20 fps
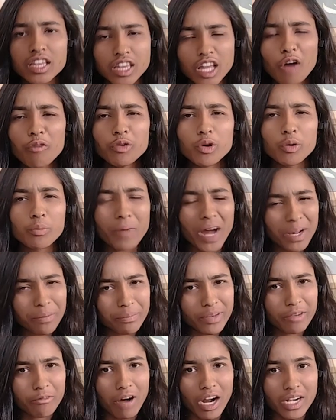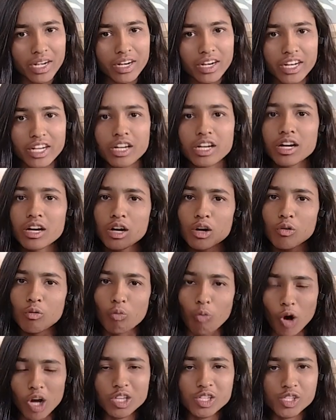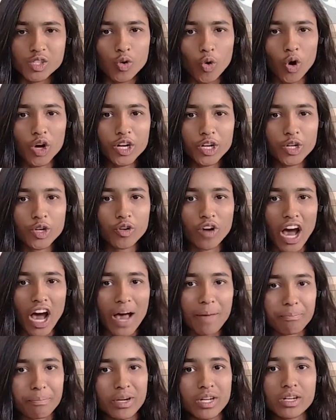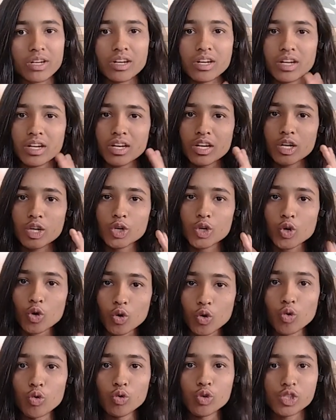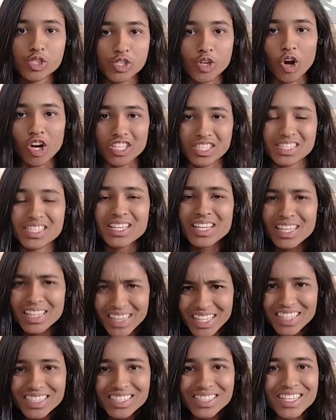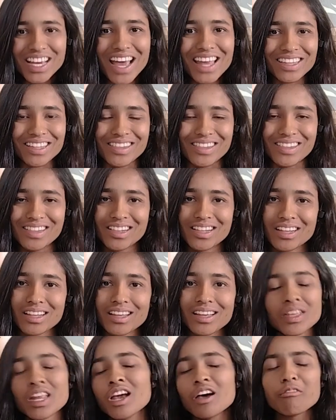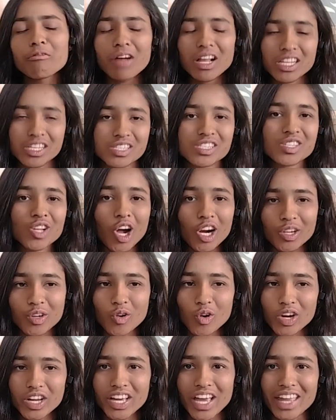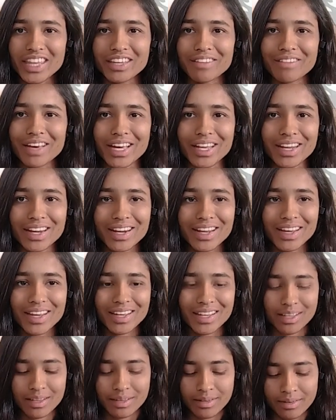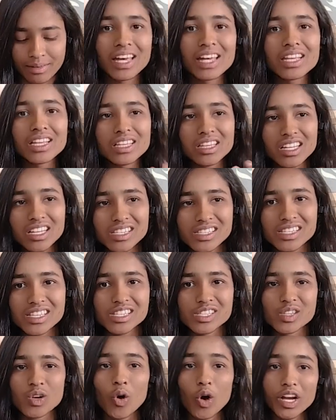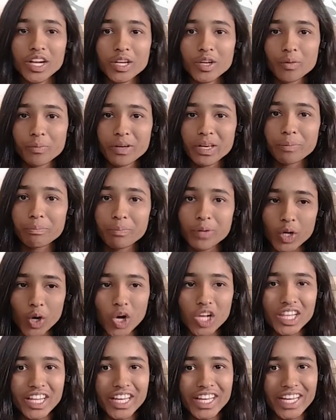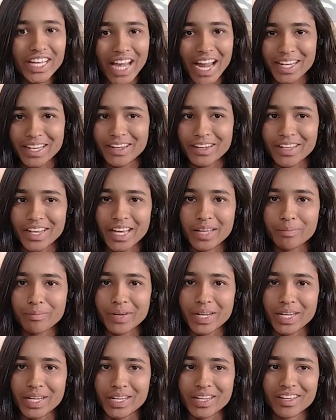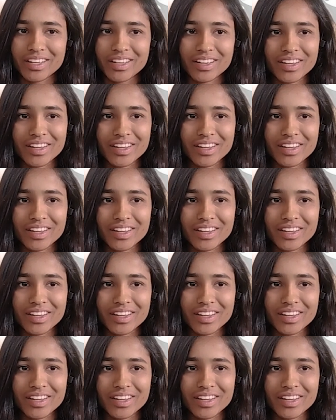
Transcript: now you might be wondering what's going to happen to Cool Sauce, this channel. Well, it's not going anywhere. This is going to be purely entertainment.